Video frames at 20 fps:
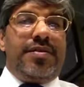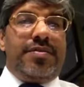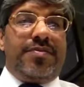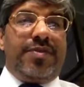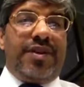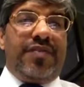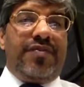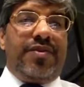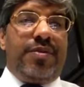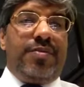
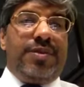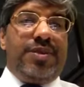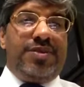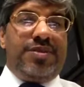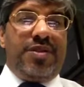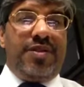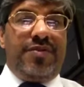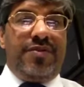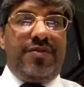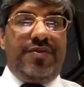performance
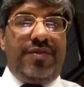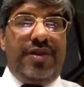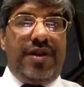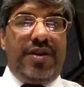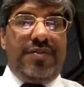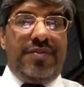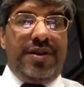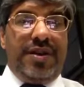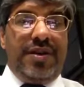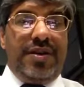of
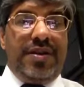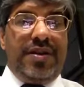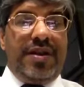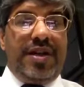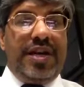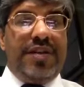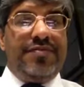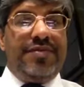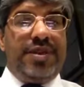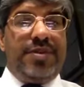our
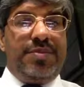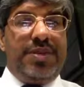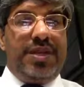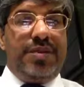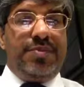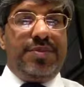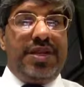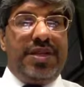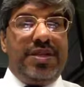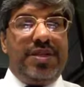environment
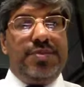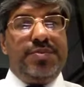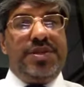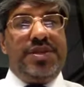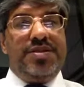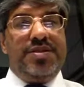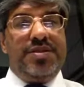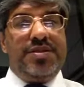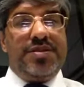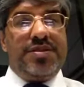
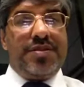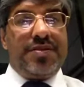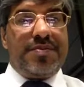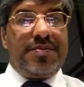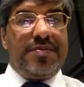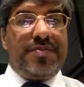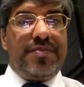management system.